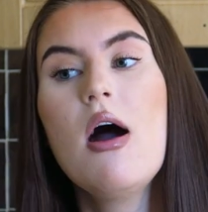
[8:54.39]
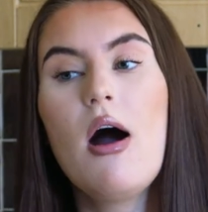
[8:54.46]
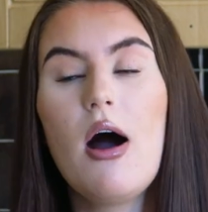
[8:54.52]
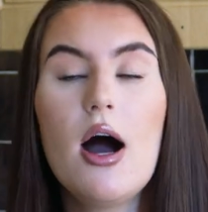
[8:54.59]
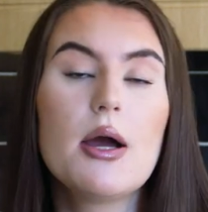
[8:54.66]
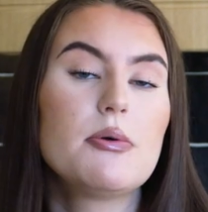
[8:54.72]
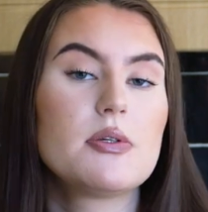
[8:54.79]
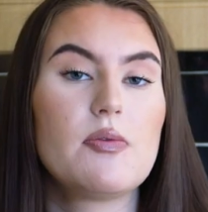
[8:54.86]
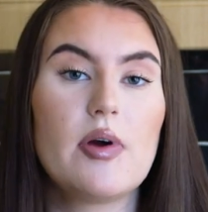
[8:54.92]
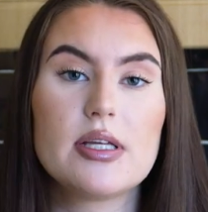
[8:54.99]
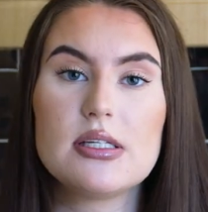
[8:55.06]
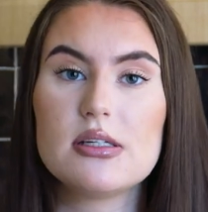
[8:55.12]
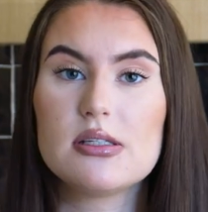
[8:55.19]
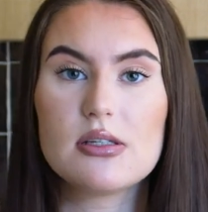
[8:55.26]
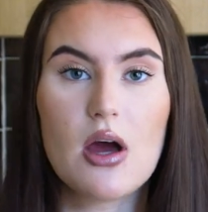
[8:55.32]
I was
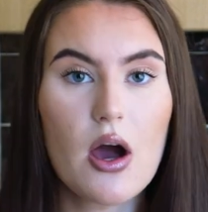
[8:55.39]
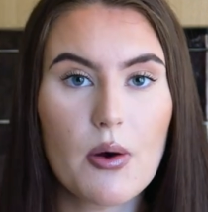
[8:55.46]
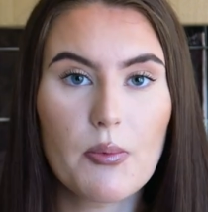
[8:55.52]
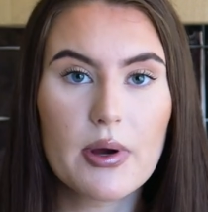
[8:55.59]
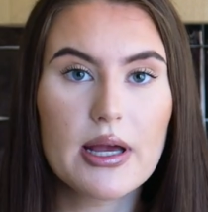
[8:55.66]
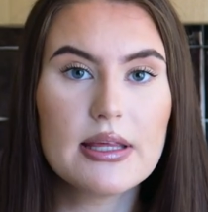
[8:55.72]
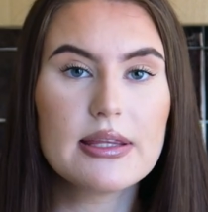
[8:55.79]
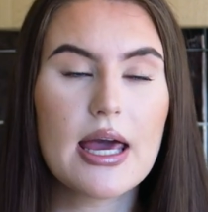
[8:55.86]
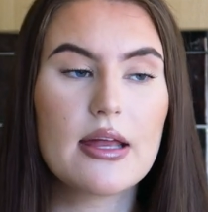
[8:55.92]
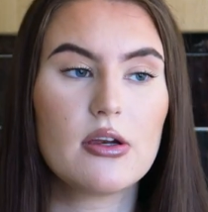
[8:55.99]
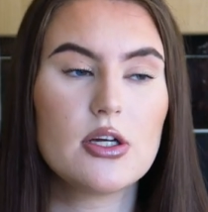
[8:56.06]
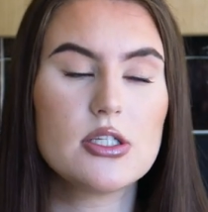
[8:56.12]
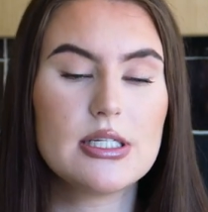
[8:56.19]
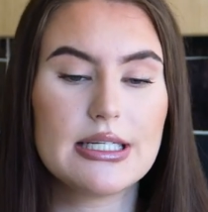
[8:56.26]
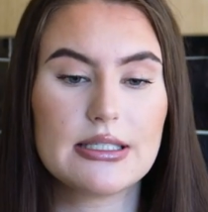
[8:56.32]
fine to start with, and
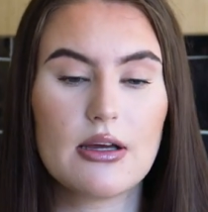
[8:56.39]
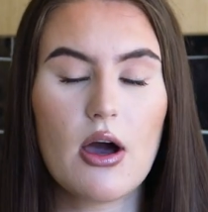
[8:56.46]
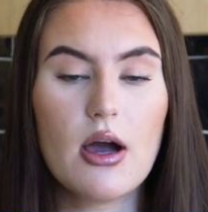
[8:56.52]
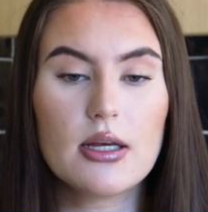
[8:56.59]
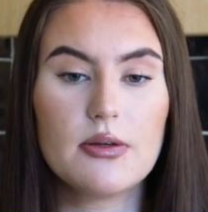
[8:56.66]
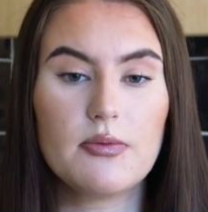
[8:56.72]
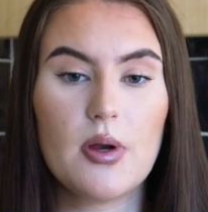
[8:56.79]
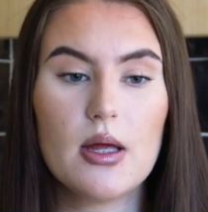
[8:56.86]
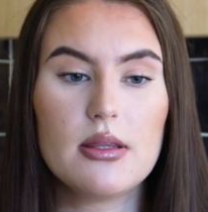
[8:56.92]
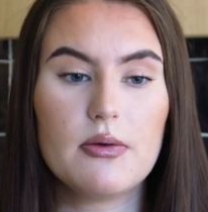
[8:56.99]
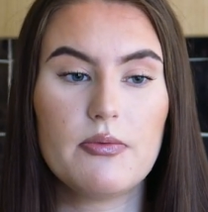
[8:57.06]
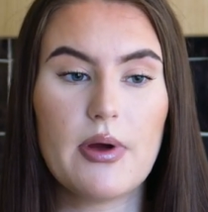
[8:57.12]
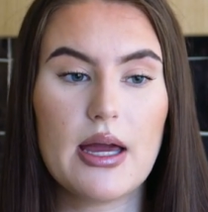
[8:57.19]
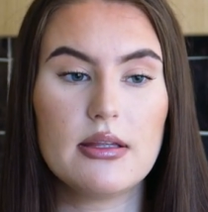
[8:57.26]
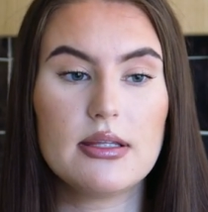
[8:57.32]
I did kind of like
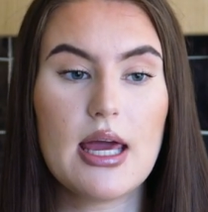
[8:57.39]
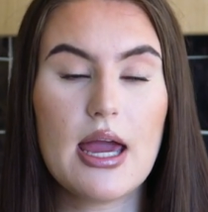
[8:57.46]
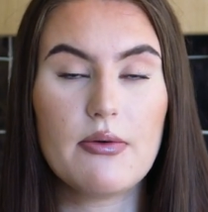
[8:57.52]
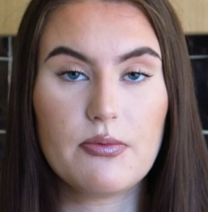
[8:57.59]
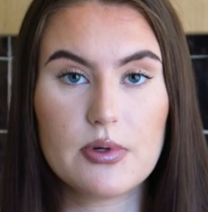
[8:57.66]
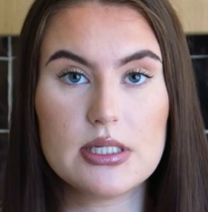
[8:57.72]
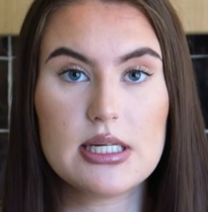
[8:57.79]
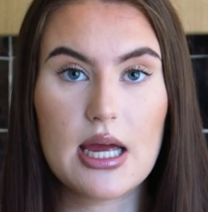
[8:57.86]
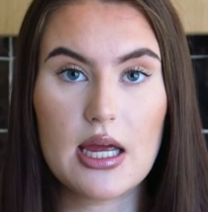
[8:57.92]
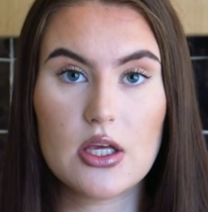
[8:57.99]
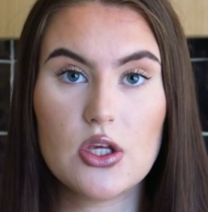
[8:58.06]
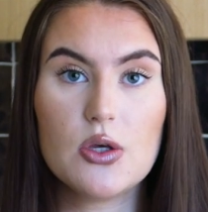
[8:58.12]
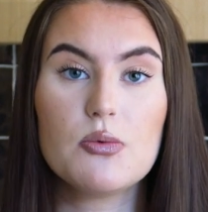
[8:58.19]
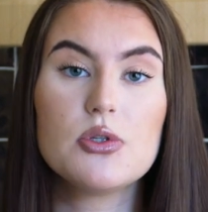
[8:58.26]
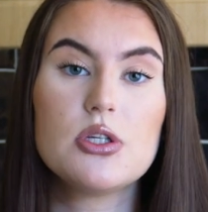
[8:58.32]
the fact that every
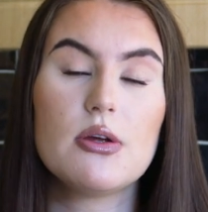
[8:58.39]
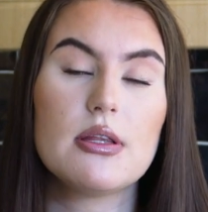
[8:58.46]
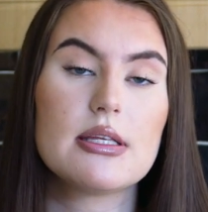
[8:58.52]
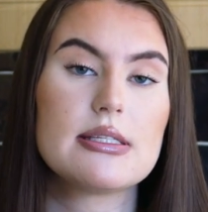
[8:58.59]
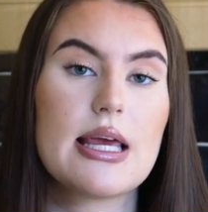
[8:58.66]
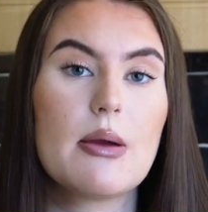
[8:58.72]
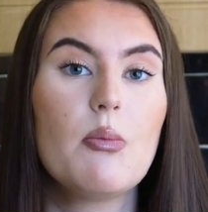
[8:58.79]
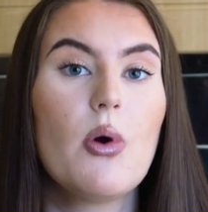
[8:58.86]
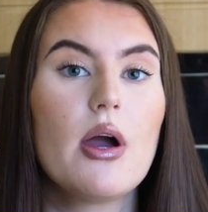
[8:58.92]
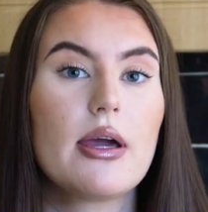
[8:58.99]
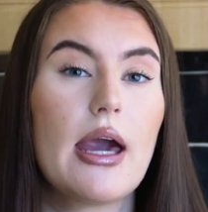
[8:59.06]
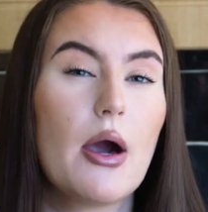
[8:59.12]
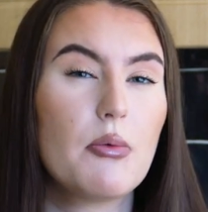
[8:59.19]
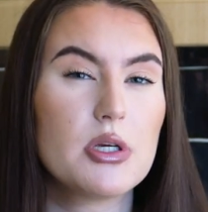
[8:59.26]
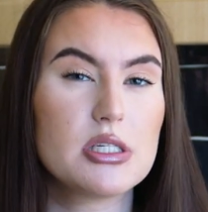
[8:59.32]
day you was doing the same
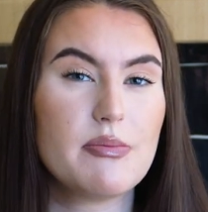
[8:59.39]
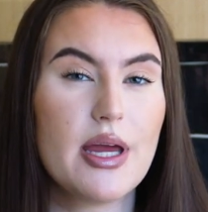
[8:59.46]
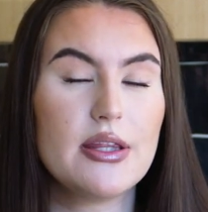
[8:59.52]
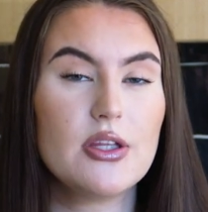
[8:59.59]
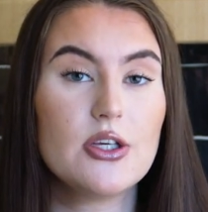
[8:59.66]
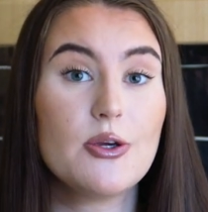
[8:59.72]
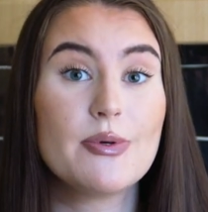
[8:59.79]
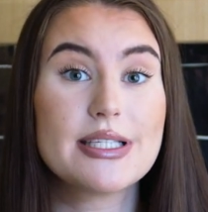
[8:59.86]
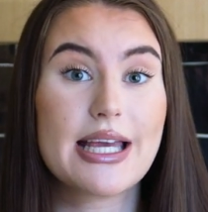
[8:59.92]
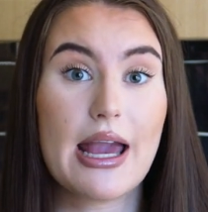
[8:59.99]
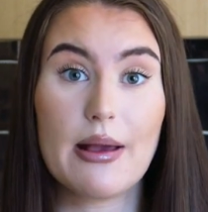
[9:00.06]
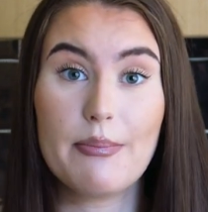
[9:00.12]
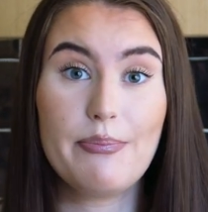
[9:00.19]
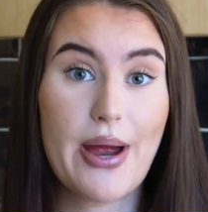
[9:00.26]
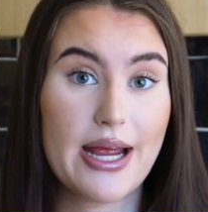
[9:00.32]
workout, which meant that you was
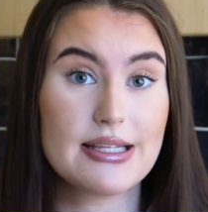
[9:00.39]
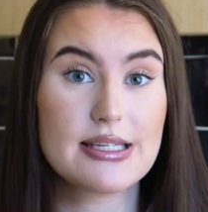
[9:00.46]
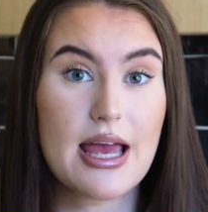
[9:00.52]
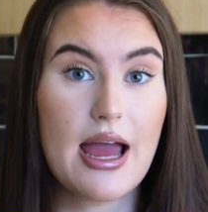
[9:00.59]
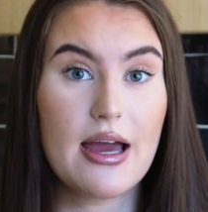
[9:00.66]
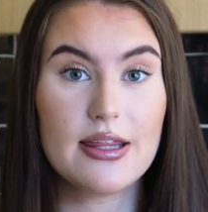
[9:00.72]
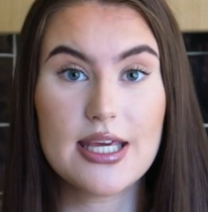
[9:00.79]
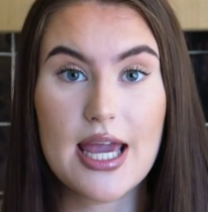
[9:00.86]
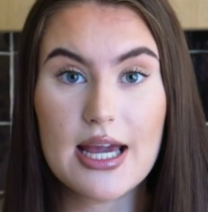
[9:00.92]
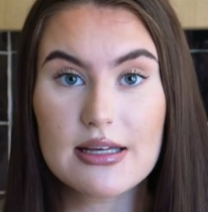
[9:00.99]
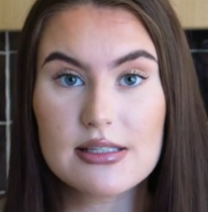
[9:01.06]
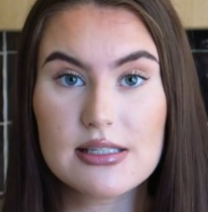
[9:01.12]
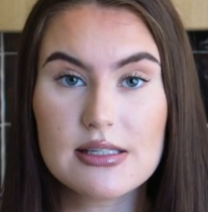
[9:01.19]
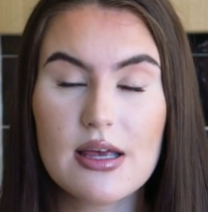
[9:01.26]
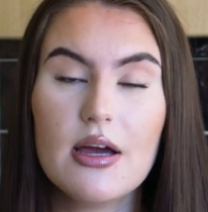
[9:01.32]
getting better at the
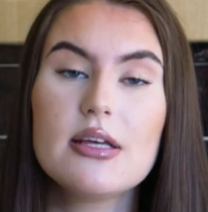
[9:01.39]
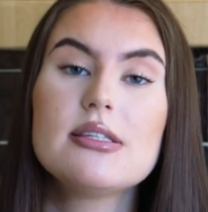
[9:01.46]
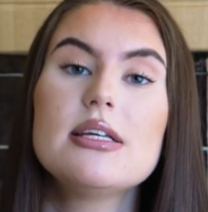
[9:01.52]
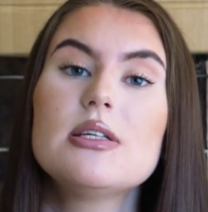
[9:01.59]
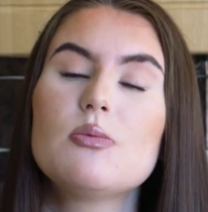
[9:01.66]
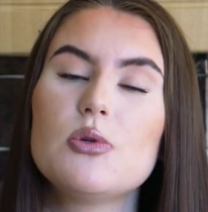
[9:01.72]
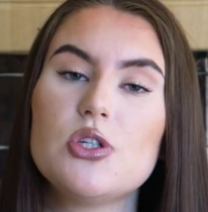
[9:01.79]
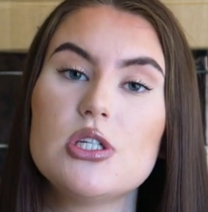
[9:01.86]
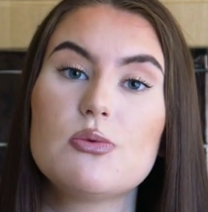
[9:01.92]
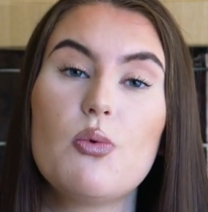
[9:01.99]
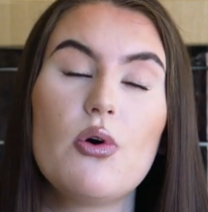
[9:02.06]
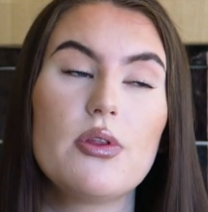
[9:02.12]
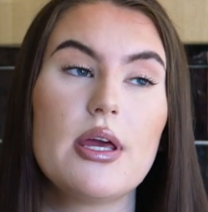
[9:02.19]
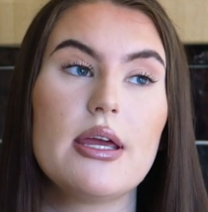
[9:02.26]
exercises, which is what